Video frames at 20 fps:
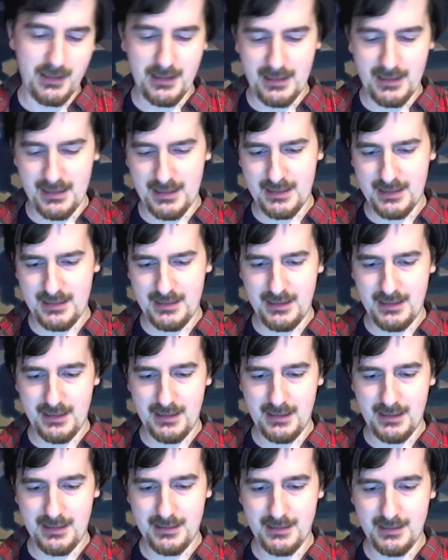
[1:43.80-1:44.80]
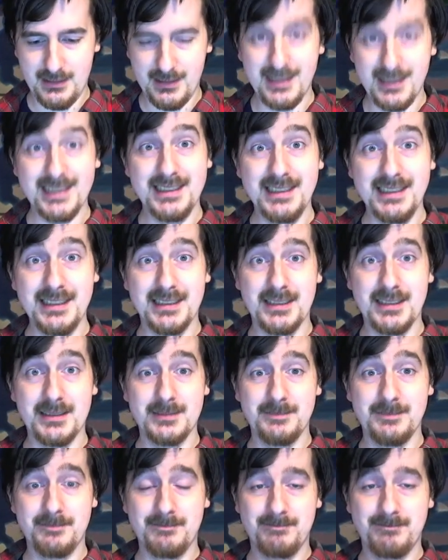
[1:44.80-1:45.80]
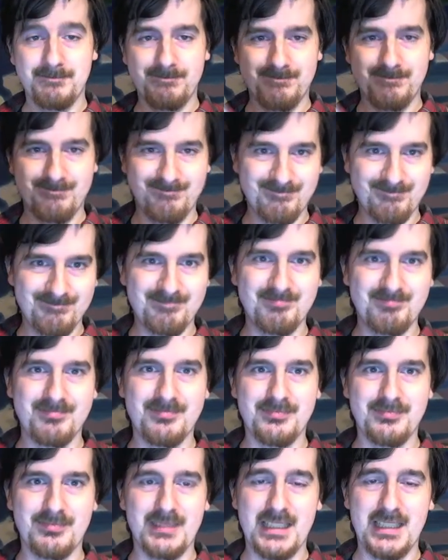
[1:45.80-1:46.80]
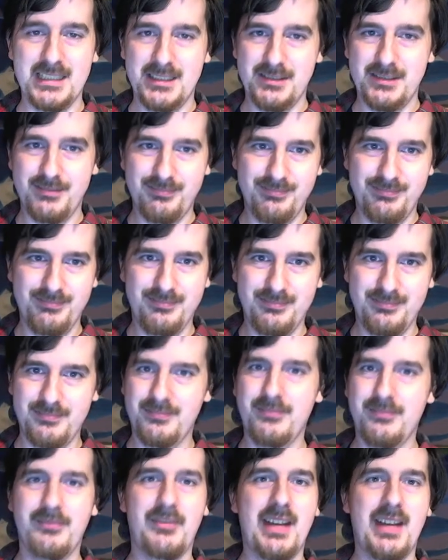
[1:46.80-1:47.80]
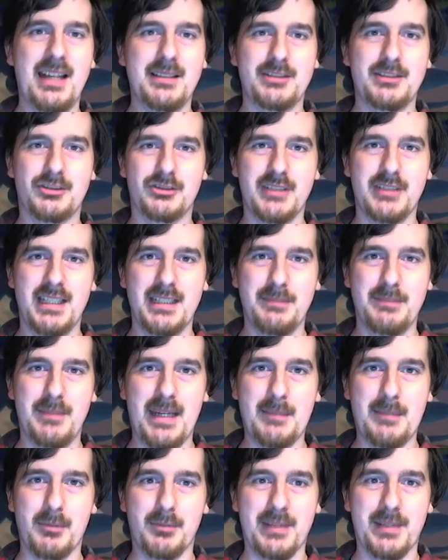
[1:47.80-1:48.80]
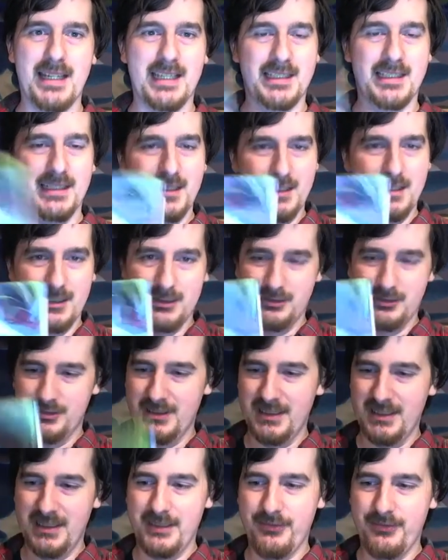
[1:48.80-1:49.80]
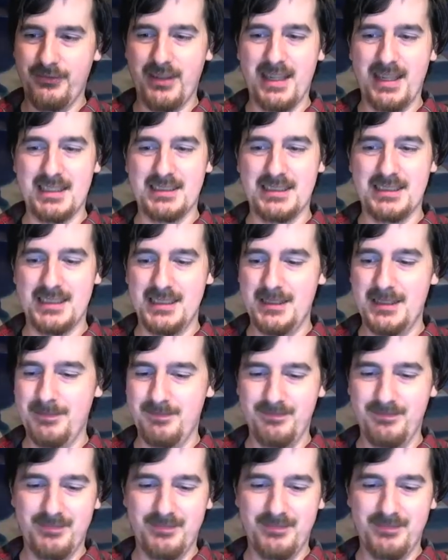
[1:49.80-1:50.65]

And I did. Nice fat trade paperback. Really fancy,